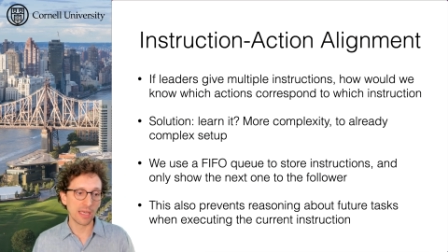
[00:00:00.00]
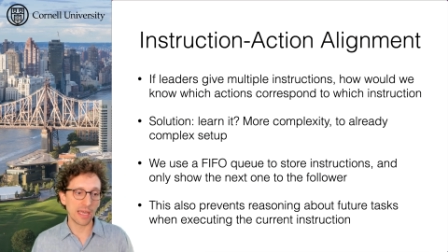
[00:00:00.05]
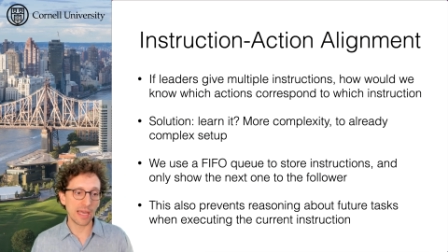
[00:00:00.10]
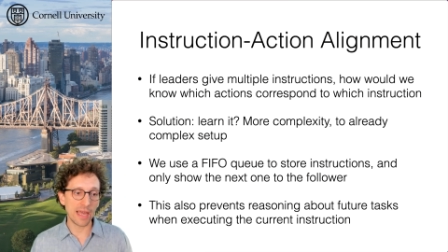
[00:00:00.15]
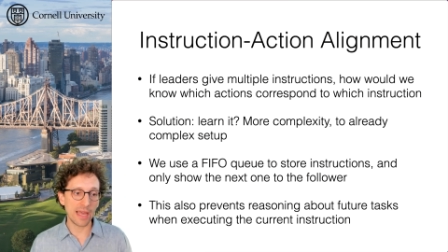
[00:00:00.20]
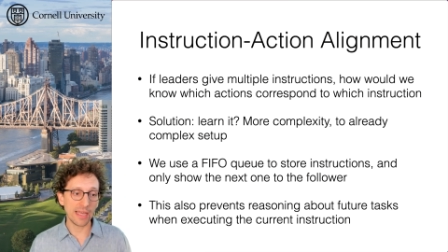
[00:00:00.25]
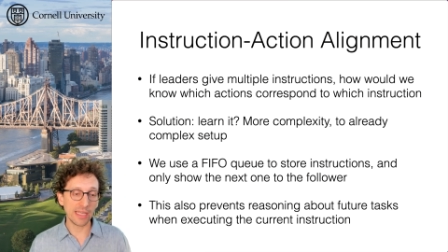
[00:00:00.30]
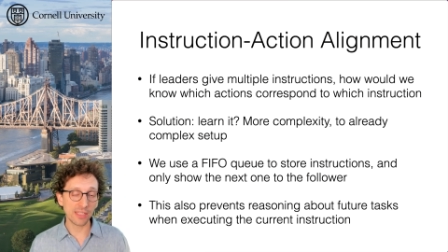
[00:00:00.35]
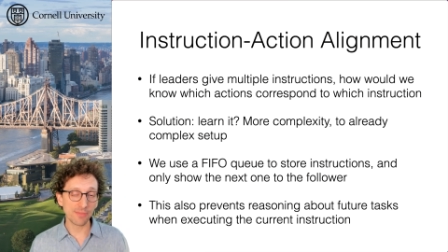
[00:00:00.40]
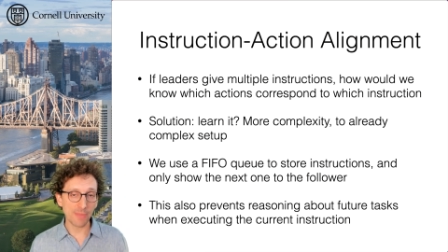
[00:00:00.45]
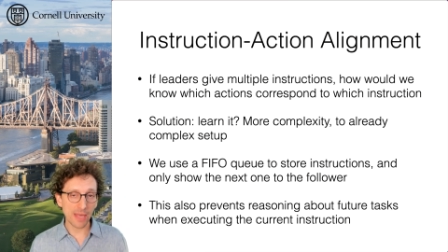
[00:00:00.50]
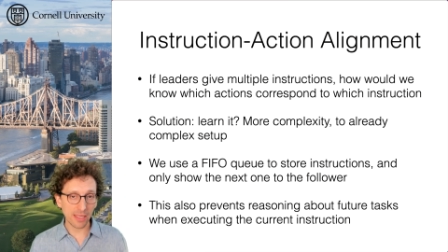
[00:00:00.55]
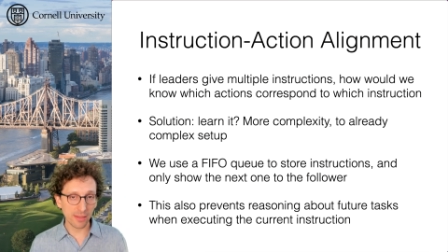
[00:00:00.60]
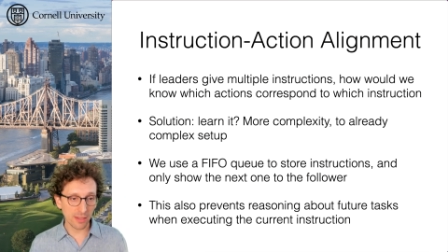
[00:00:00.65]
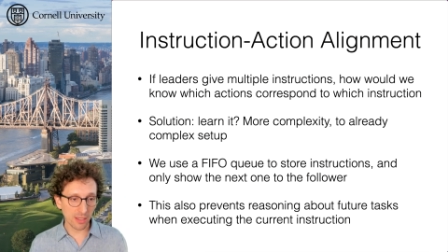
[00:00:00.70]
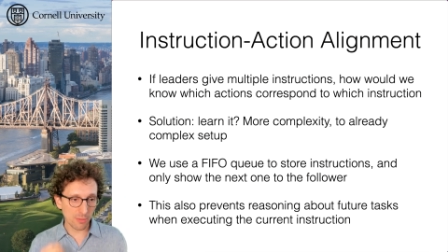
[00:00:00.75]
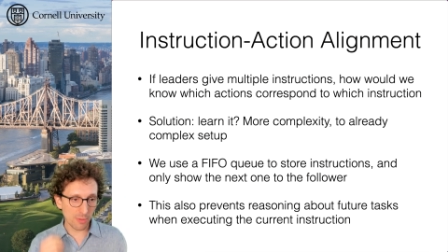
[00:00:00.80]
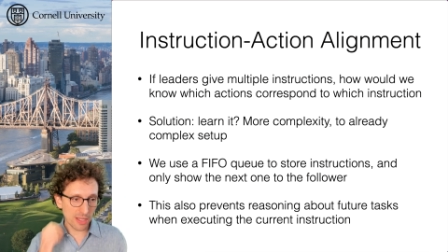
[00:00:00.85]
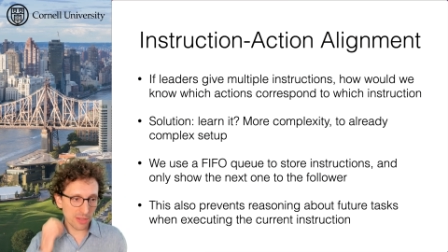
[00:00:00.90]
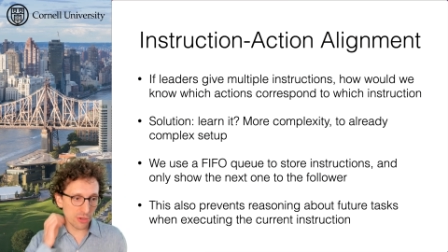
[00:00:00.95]
it
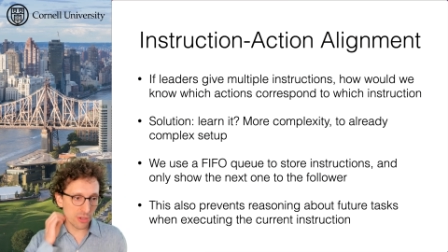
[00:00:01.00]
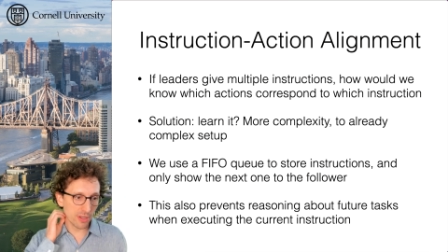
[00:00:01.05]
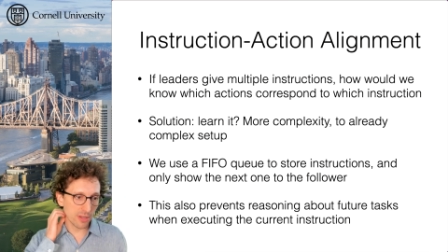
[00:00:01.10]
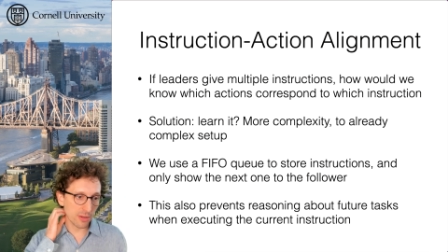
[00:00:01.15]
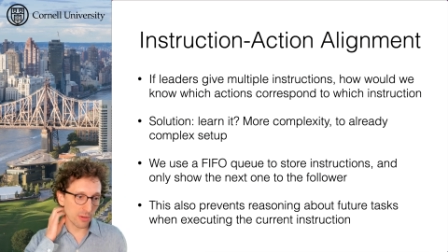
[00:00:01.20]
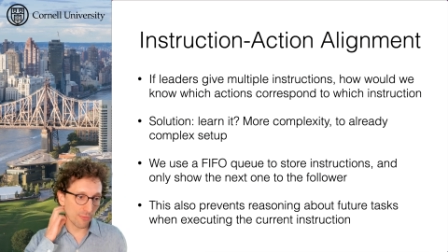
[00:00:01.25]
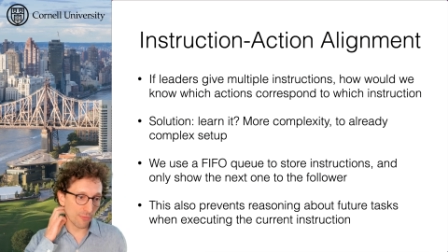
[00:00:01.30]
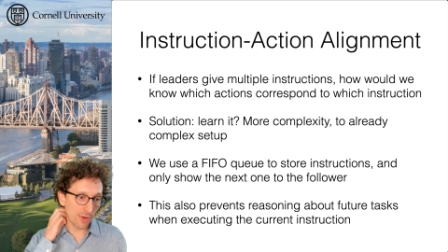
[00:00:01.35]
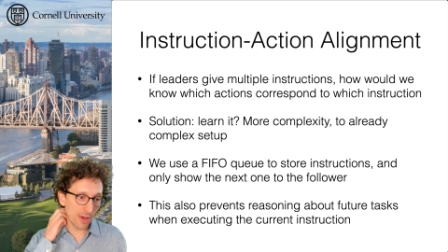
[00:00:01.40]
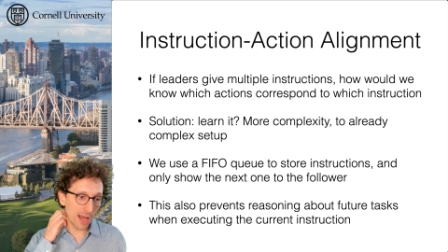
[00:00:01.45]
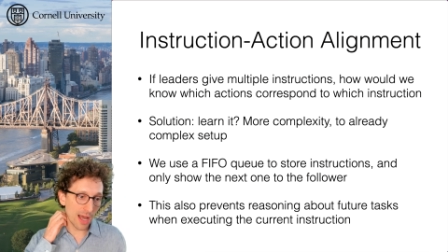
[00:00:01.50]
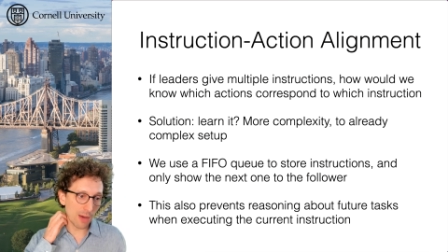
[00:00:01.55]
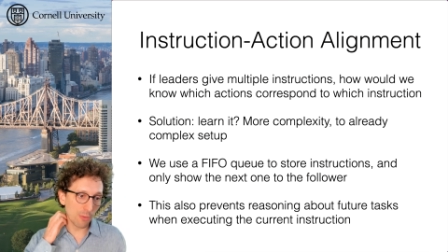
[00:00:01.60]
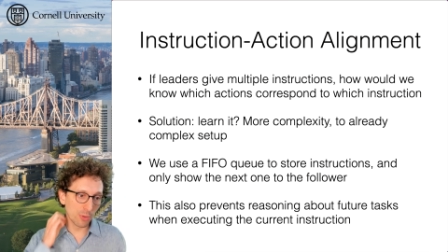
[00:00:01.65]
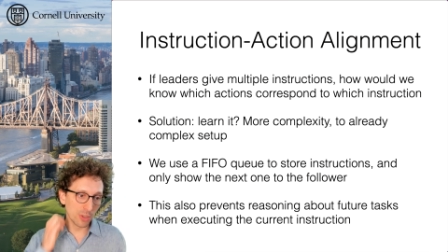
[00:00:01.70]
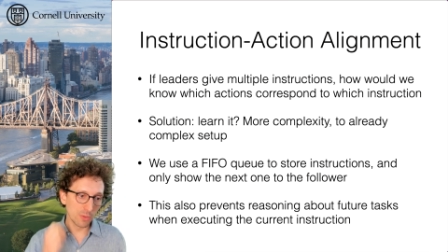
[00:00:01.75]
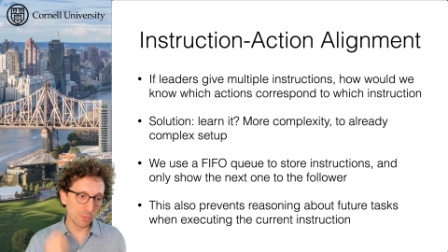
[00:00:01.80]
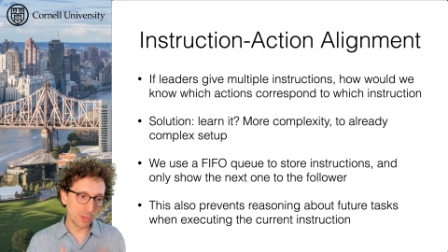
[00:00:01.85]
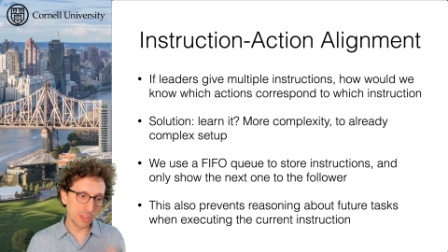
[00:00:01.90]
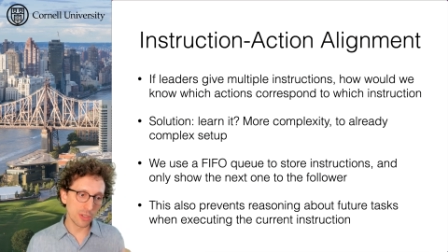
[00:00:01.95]
begs the questions of how
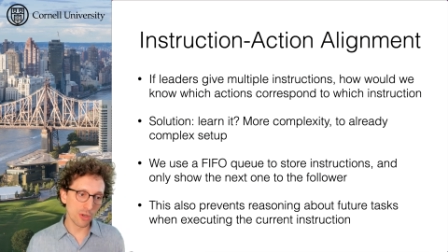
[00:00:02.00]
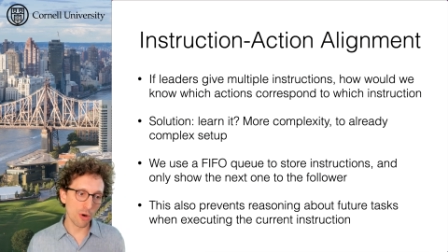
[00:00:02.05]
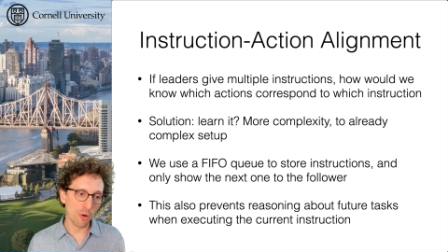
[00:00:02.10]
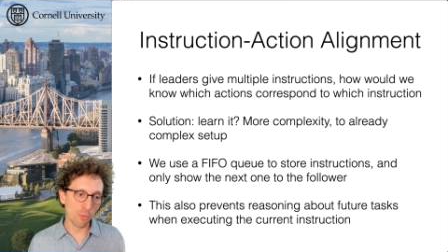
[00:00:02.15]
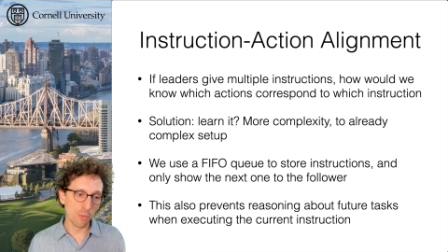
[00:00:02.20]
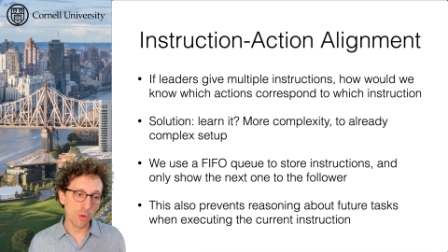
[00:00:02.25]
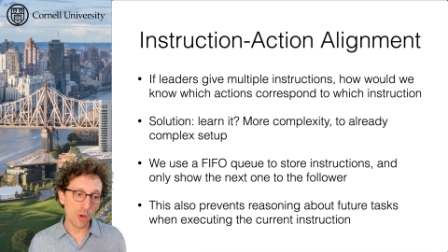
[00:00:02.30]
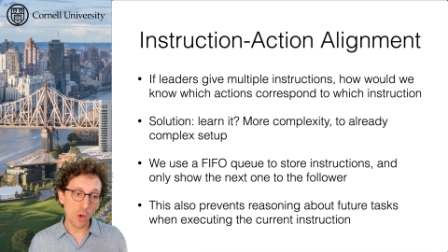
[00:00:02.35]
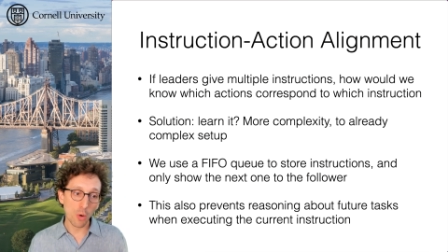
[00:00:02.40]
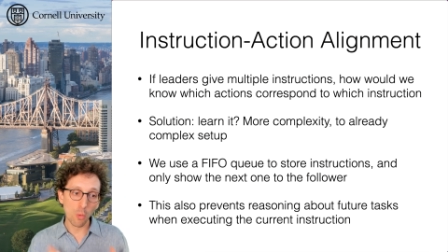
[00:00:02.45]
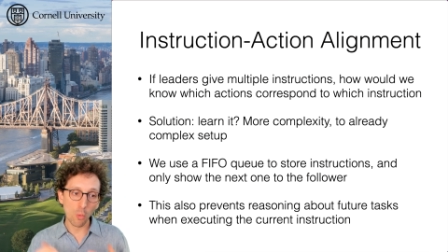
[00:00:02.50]
would we know